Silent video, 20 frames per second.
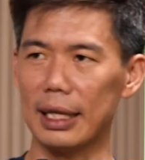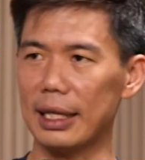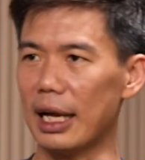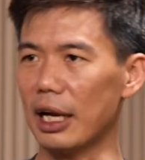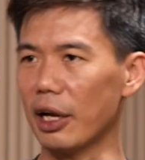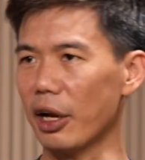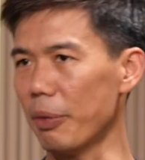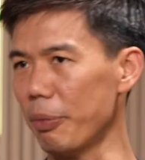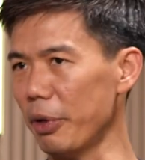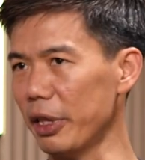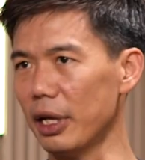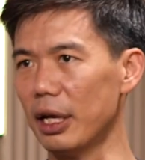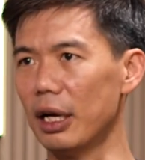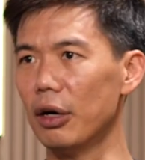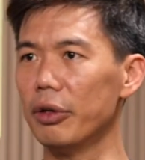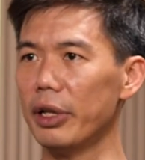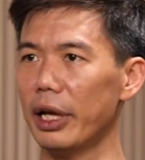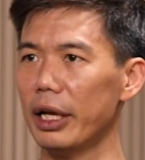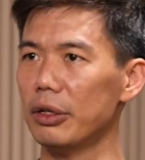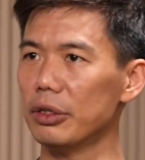Kata
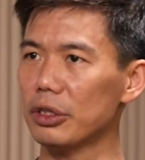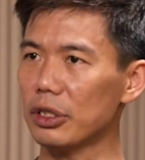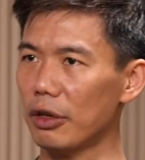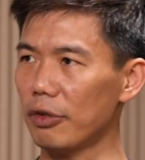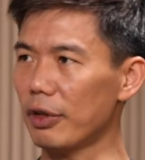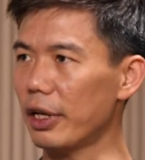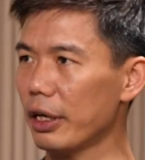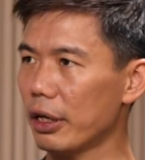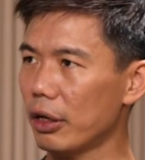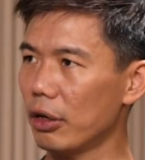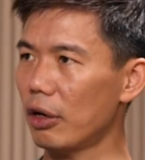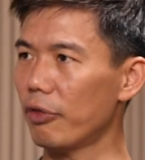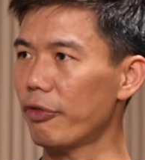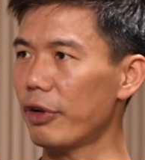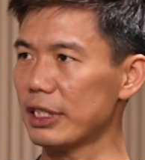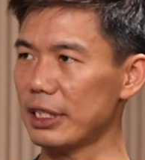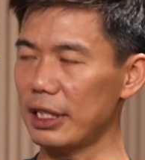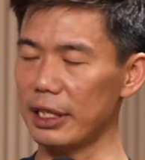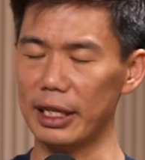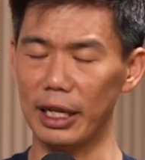Capital out there to sort of like
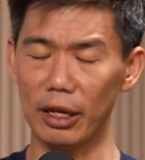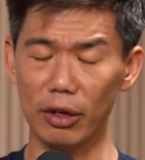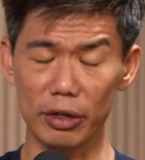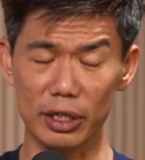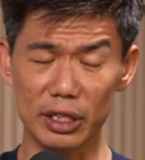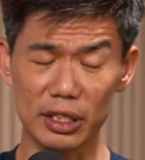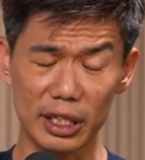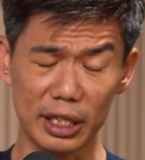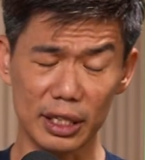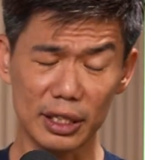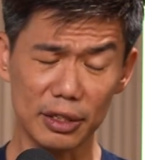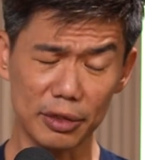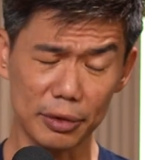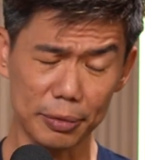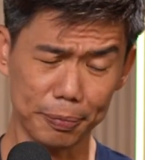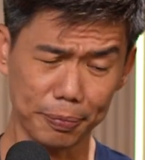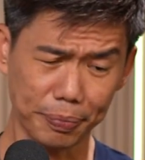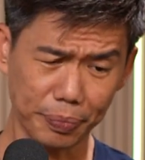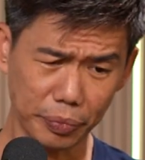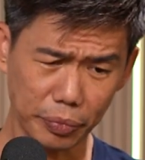facilitate all these
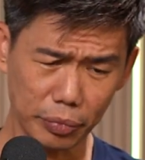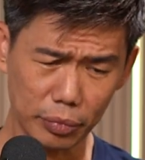things.